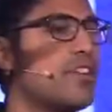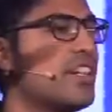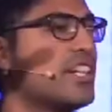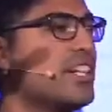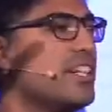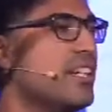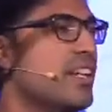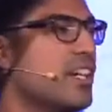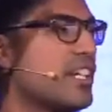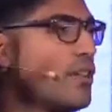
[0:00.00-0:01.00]
it for a good
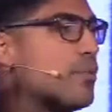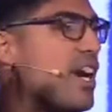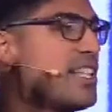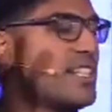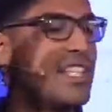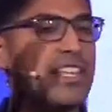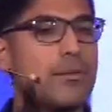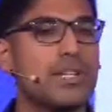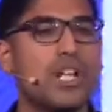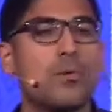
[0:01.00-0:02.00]
price, and then
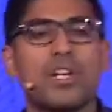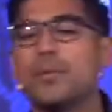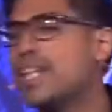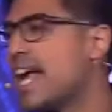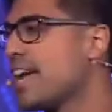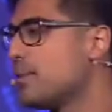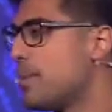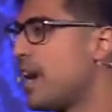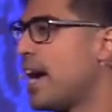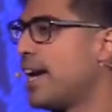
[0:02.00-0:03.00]
they would lower it when they had
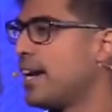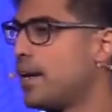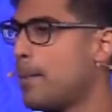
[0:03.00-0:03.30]
to buy.